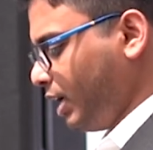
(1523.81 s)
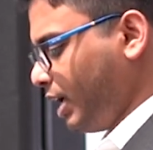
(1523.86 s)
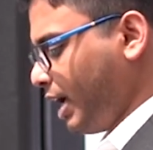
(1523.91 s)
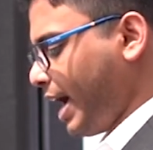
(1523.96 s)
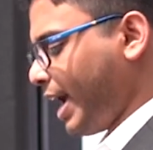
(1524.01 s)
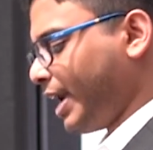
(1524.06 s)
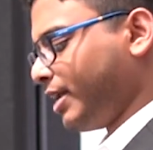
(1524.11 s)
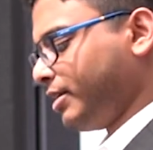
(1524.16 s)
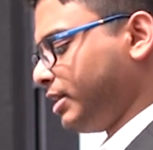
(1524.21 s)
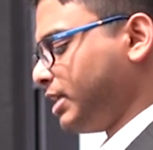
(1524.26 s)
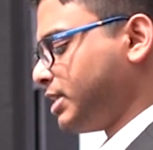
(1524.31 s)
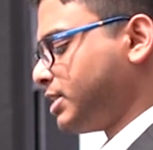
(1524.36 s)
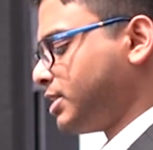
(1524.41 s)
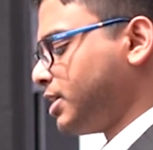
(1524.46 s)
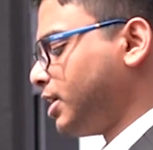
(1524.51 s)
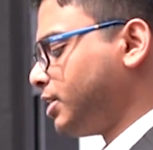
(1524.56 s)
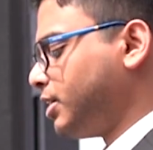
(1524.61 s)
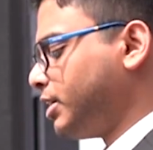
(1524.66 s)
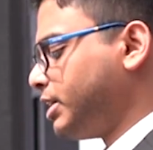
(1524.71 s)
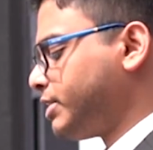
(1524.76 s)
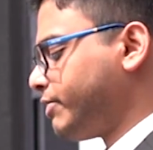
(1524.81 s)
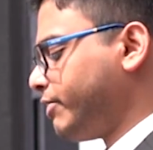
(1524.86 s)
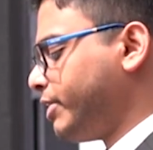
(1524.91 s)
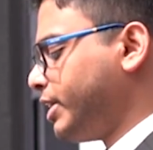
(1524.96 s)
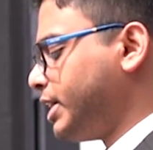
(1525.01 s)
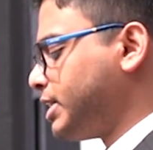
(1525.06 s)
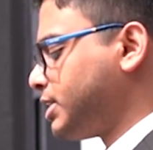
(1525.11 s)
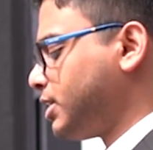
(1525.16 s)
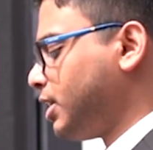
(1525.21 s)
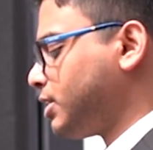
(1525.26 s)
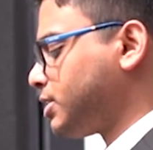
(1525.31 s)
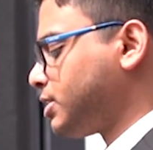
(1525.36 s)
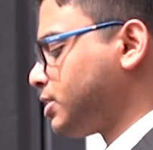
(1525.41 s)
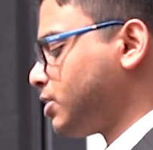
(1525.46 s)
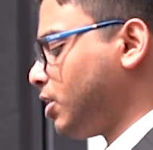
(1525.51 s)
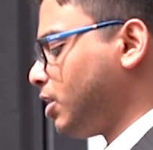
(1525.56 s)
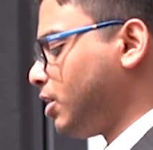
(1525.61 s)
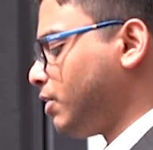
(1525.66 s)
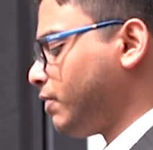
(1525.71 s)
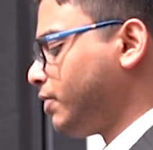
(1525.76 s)
And these are the different results
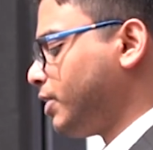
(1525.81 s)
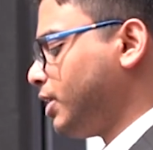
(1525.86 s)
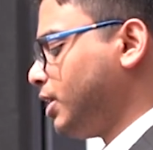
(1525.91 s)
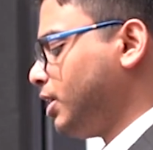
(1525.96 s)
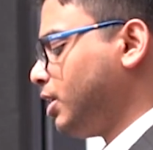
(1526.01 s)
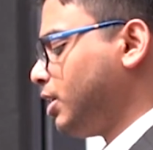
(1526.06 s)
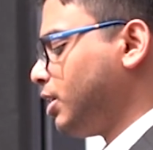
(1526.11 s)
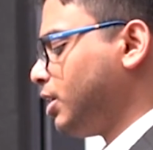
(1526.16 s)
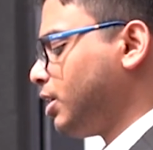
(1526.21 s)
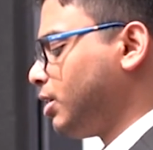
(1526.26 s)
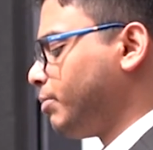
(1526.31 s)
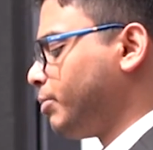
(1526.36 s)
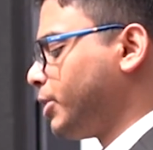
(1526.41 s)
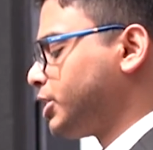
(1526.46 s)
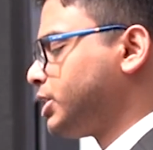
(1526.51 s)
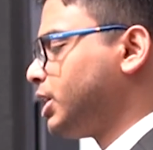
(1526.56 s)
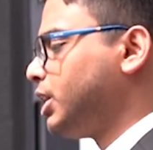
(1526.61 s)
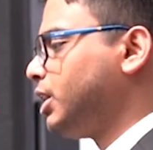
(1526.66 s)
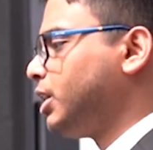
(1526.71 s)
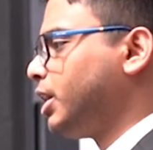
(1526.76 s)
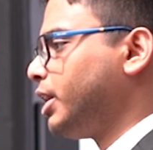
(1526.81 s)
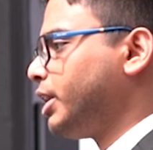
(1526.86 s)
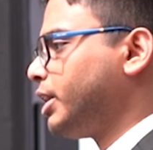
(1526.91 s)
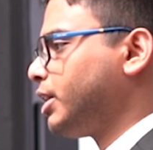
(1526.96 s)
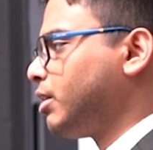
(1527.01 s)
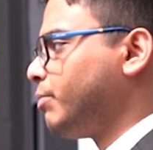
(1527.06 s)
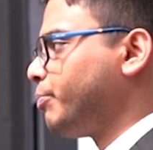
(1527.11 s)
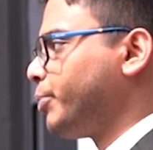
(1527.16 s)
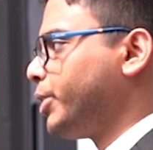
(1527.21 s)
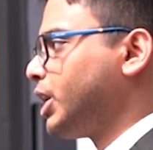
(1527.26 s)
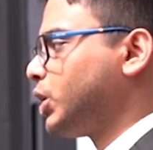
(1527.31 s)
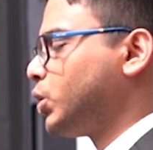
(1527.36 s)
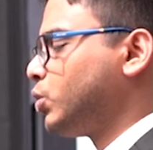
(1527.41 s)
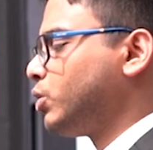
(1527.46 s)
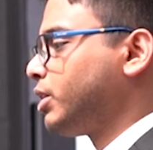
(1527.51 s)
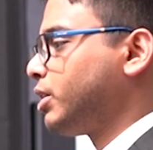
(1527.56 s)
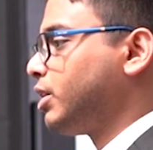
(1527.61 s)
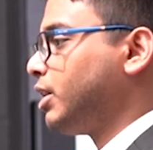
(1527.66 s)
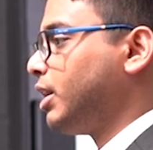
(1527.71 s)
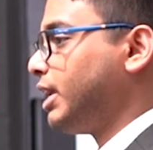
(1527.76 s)
of machine learning compared
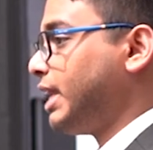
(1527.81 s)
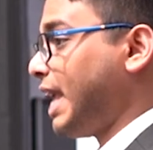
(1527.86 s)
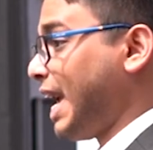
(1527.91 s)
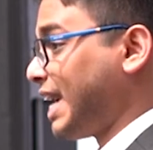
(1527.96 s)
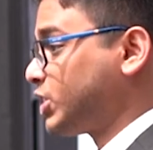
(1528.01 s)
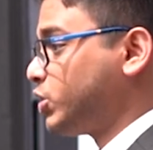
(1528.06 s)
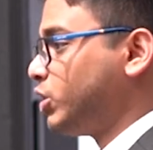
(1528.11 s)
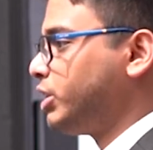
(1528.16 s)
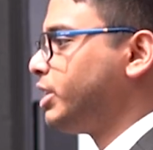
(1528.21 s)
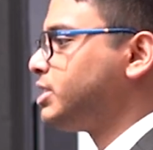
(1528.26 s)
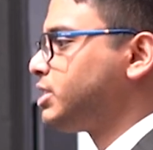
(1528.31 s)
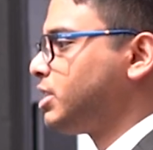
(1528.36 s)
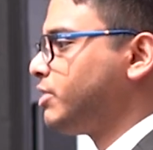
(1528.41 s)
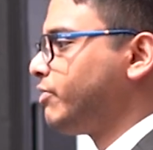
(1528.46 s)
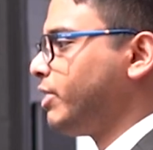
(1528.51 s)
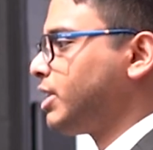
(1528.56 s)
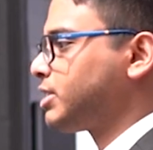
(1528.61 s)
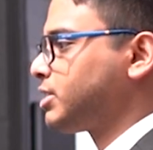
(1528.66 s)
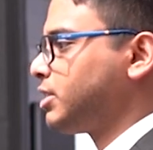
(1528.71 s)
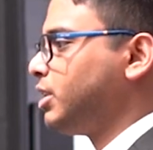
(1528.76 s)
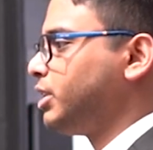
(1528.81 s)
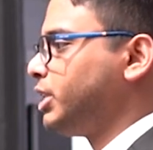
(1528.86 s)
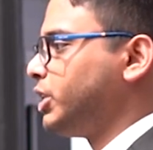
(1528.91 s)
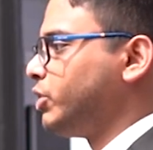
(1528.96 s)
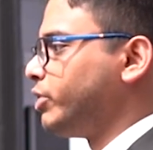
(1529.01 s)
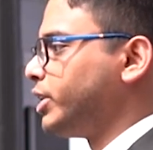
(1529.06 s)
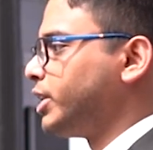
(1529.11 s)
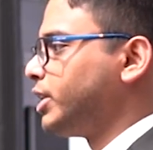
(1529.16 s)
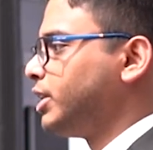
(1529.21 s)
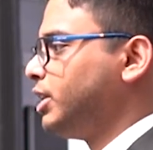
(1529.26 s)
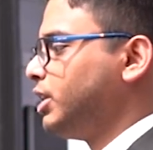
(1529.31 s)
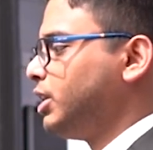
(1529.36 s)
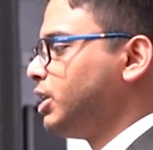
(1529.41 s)
to actual density functional theory.